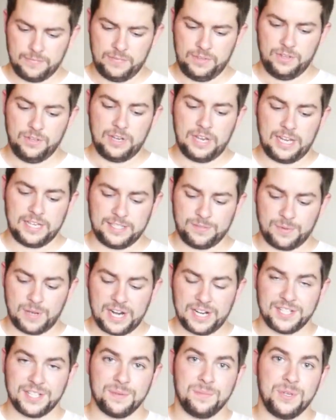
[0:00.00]
You guys
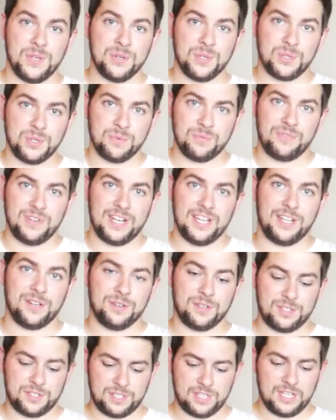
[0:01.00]
watch some YouTube
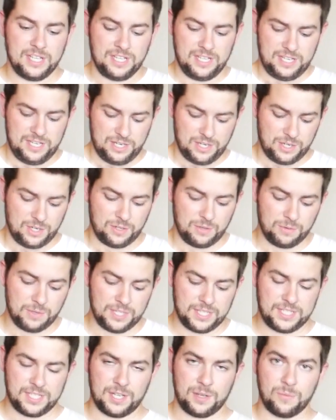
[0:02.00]
videos
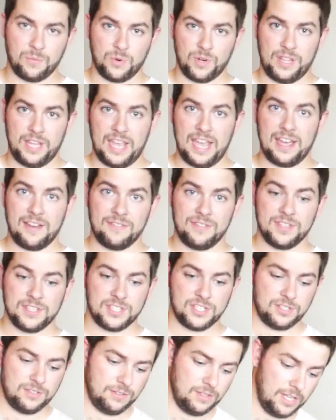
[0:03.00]
with some where they have
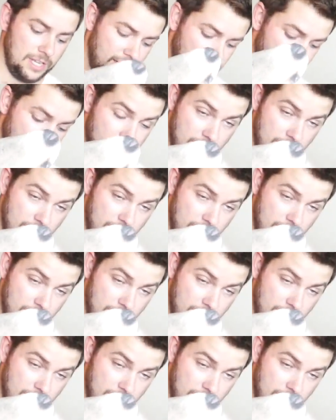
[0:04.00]
this like